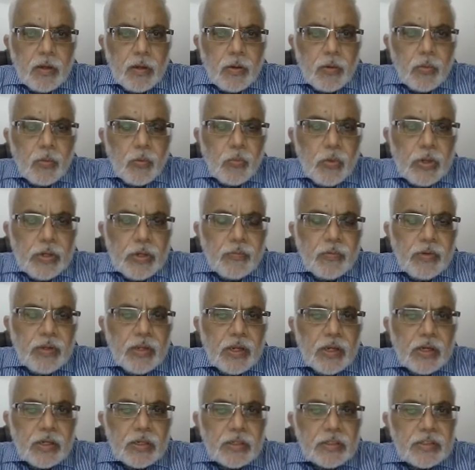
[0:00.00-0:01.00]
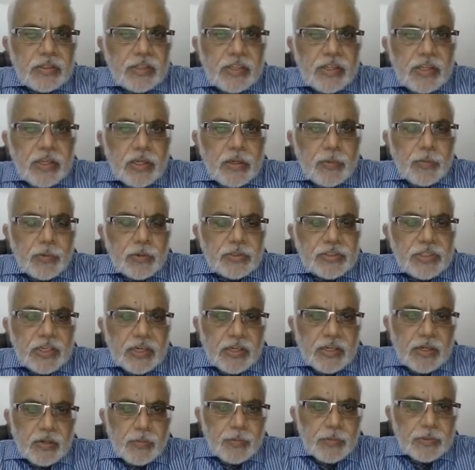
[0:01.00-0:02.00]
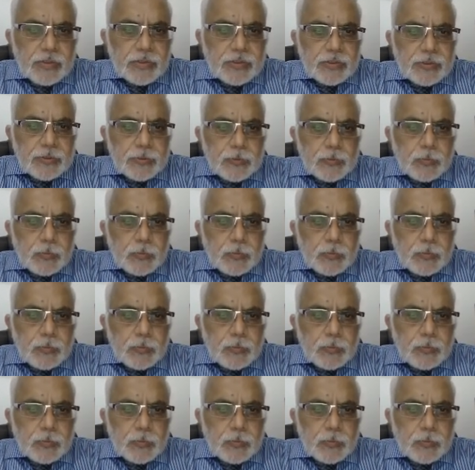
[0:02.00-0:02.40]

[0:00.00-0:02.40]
When we are thinking about settlements,